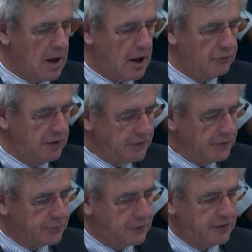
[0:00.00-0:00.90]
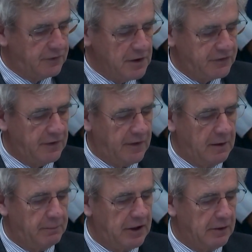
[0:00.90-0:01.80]
Our reasons for dismissing
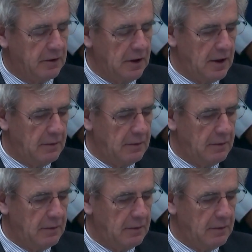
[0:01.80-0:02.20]
the appeal